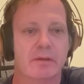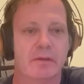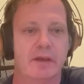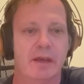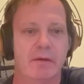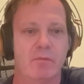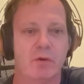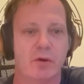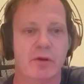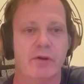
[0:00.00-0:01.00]
There
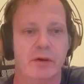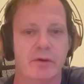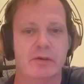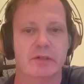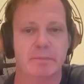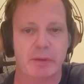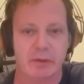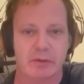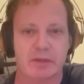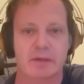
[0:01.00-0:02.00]
were no
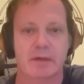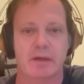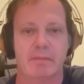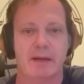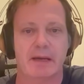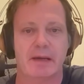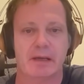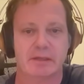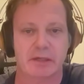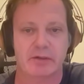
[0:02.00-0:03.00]
disputes about
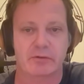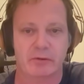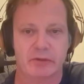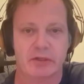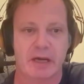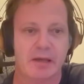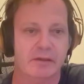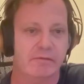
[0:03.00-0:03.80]
architectural style.